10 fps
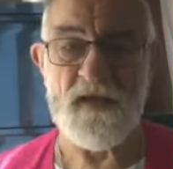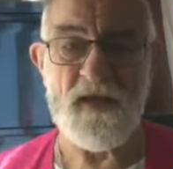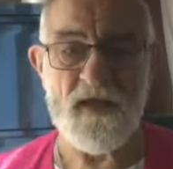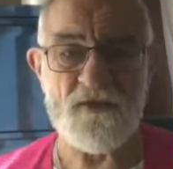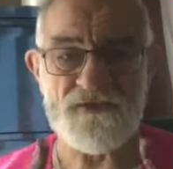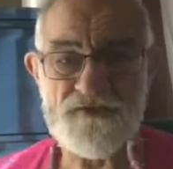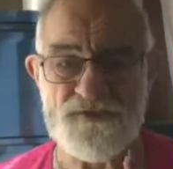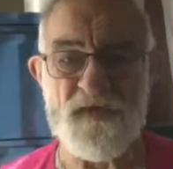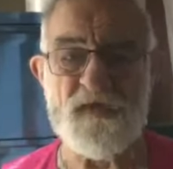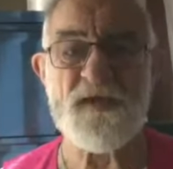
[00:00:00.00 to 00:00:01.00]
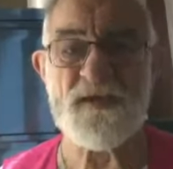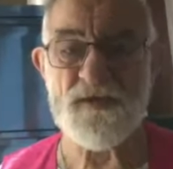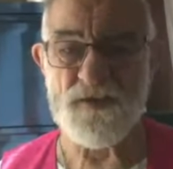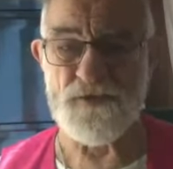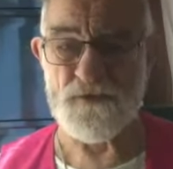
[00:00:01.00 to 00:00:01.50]
How dare
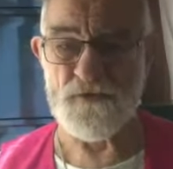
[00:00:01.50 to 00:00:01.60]
you?